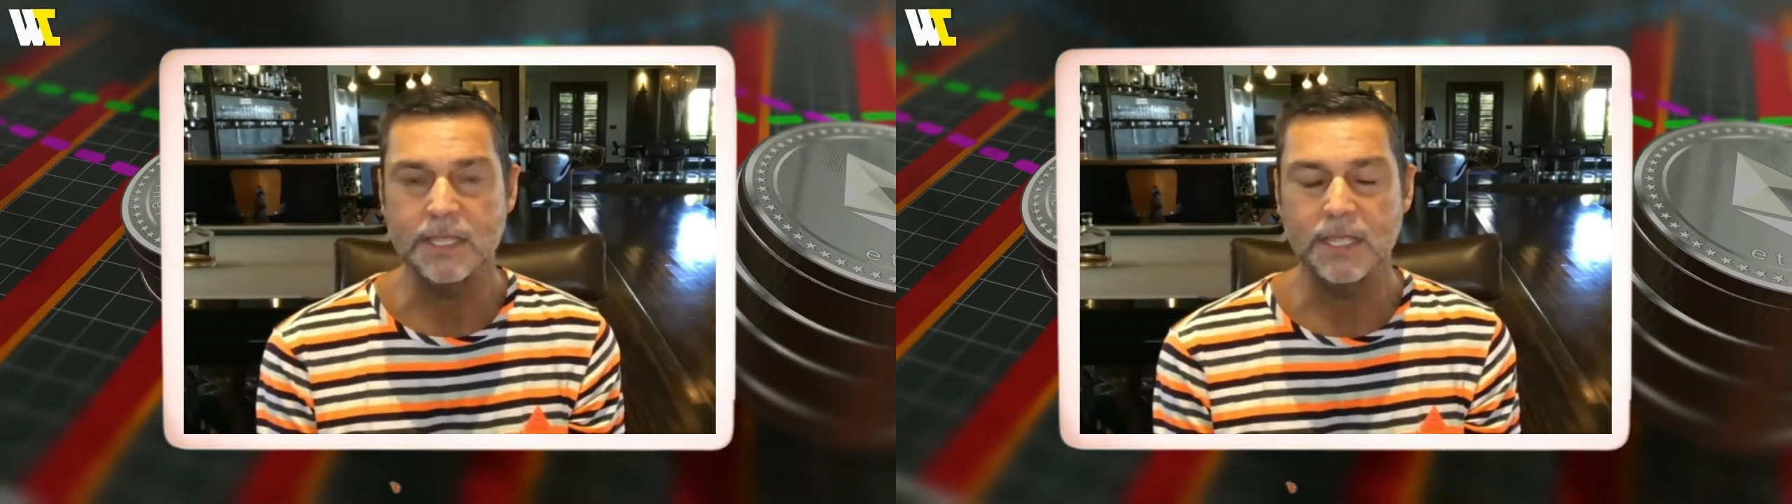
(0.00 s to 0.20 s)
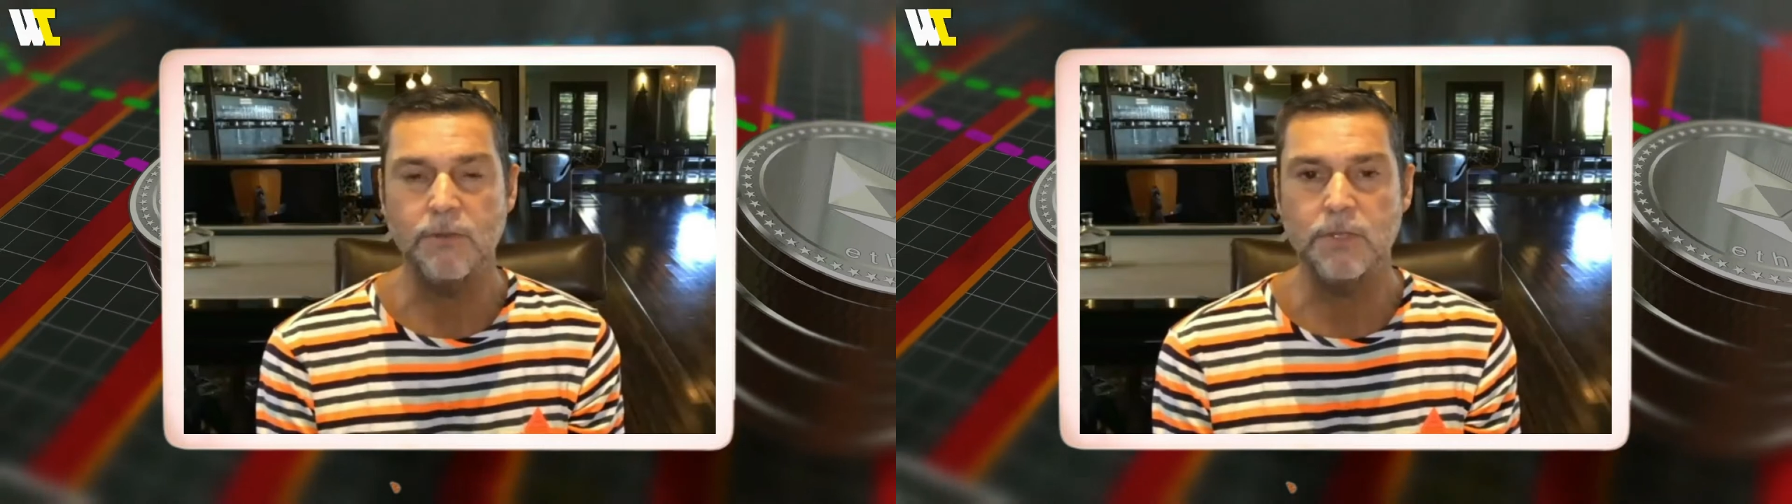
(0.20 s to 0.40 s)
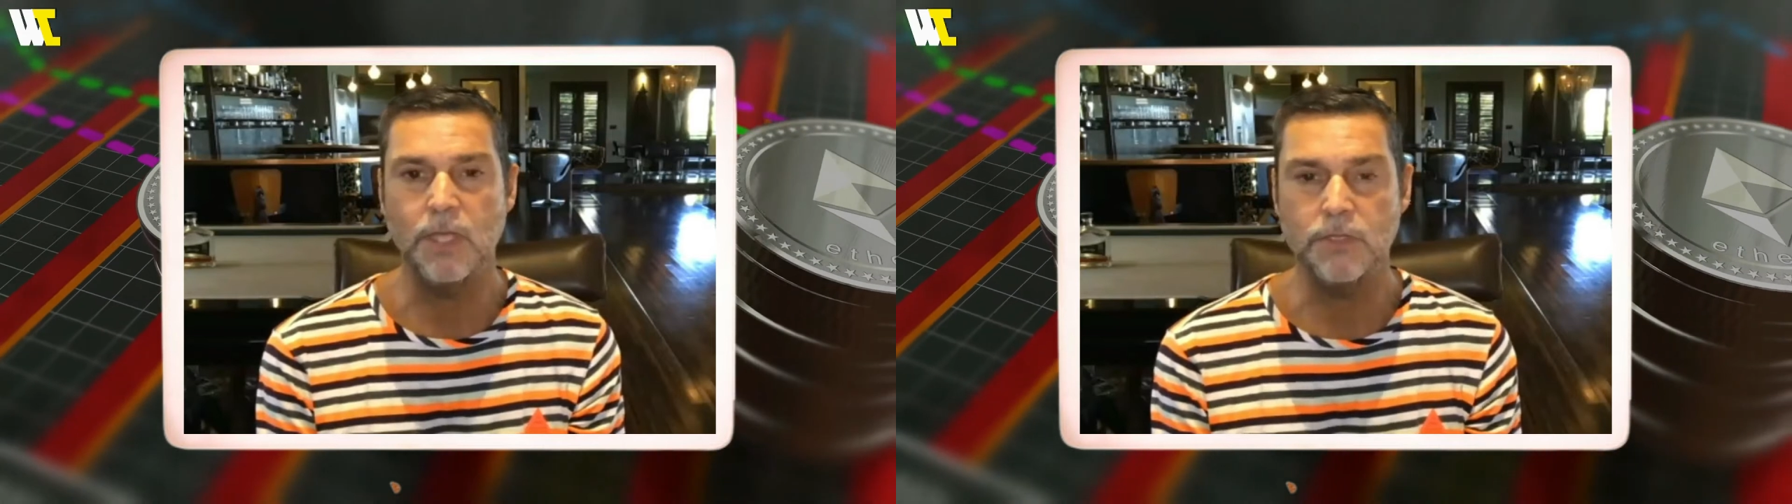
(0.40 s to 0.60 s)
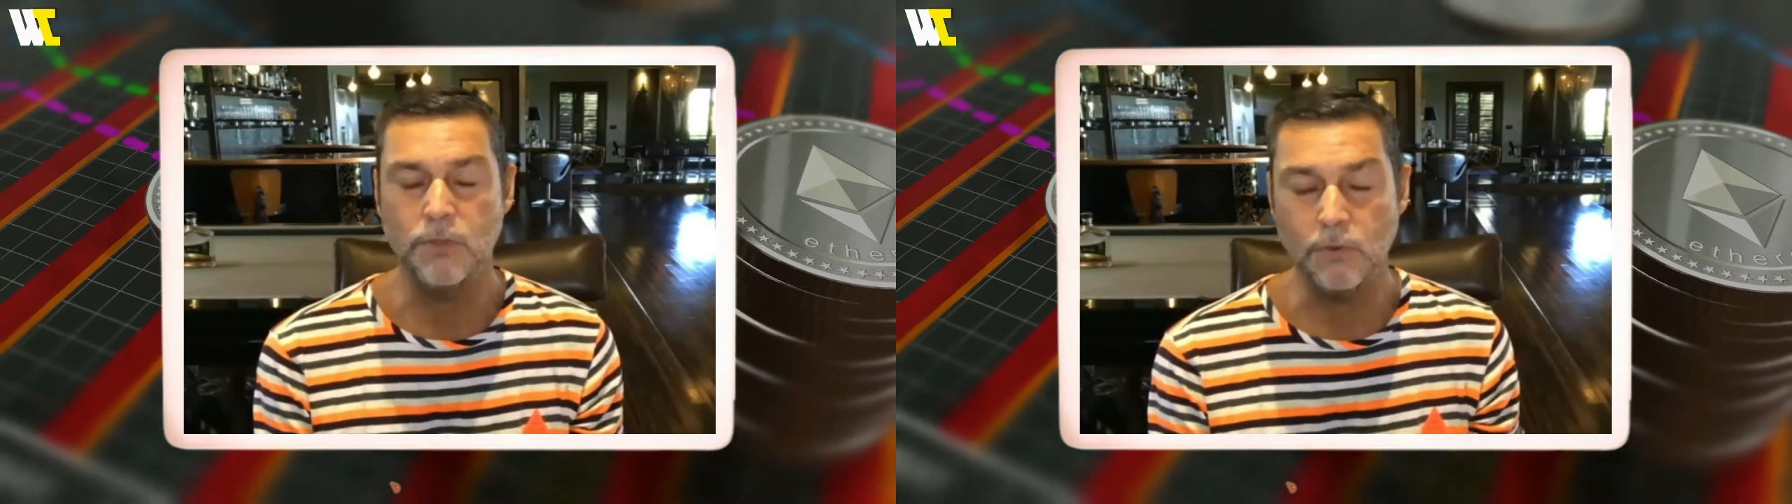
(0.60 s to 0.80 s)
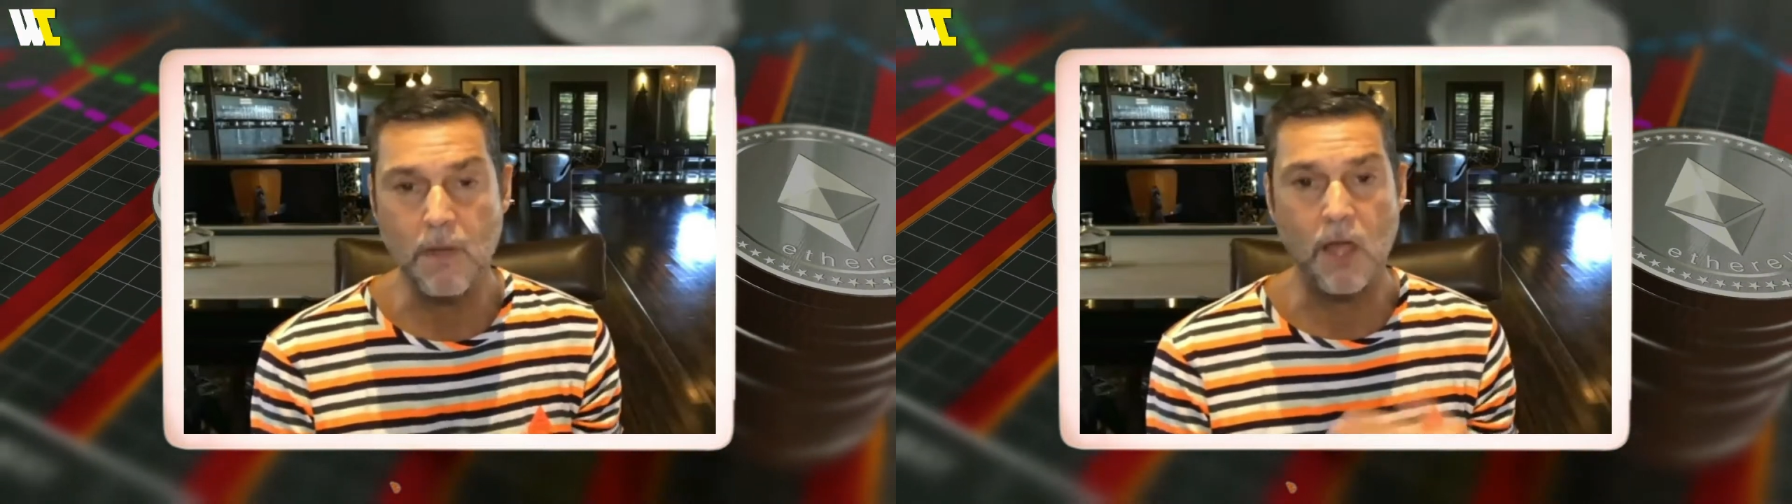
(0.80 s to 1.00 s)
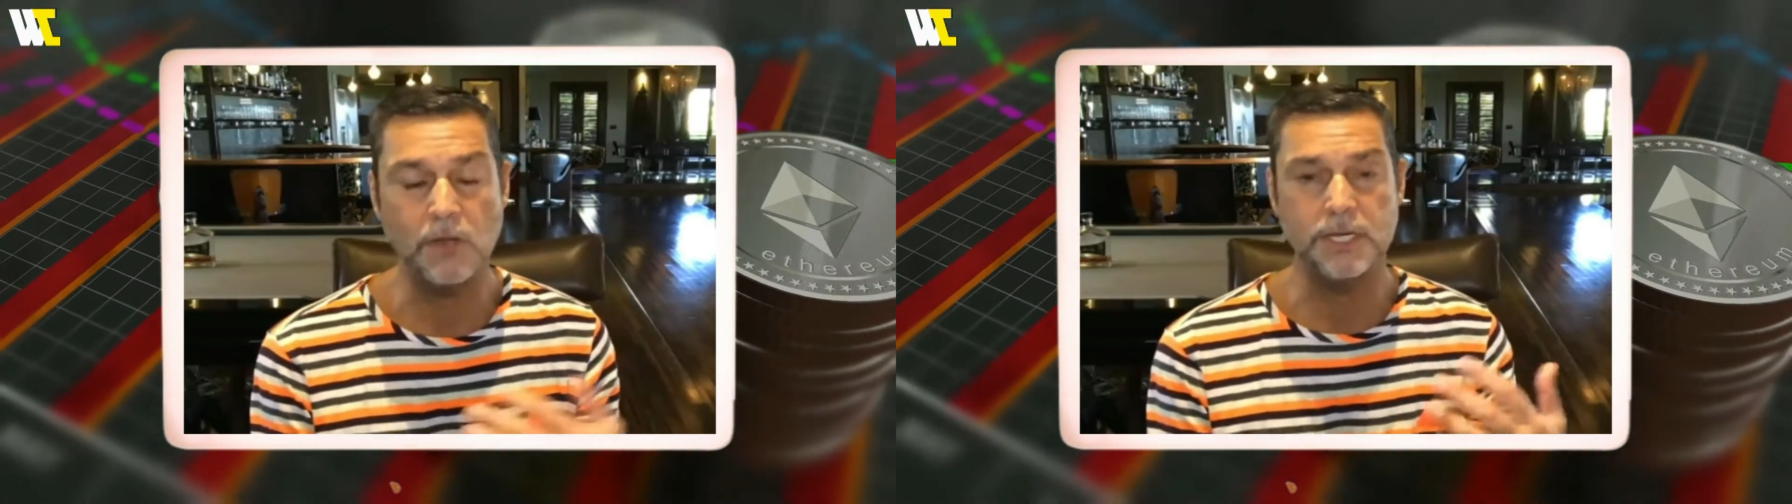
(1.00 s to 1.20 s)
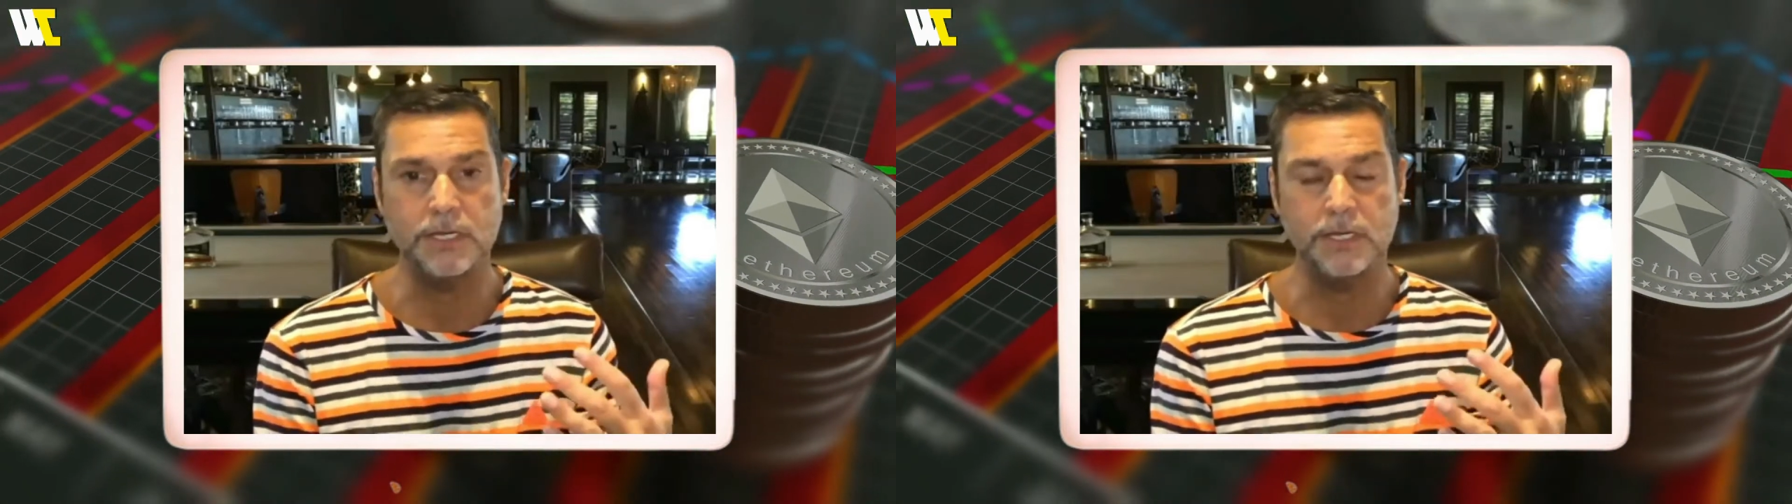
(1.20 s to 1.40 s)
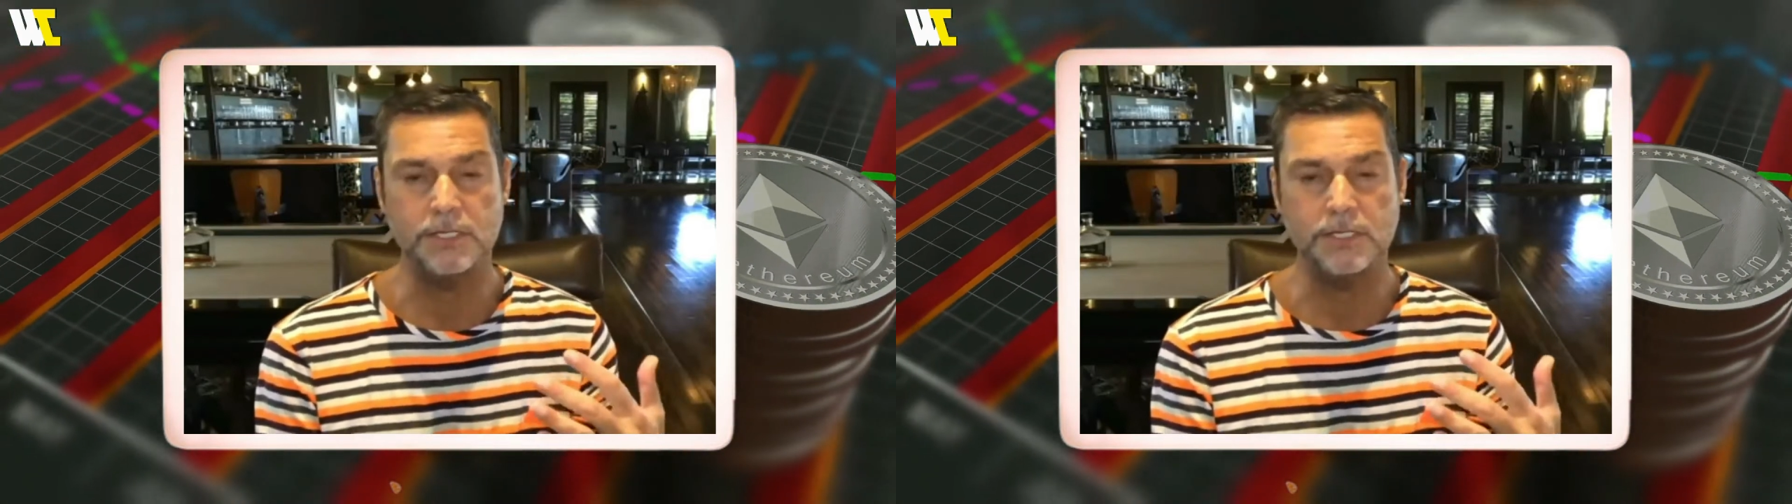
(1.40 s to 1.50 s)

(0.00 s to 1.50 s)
your margin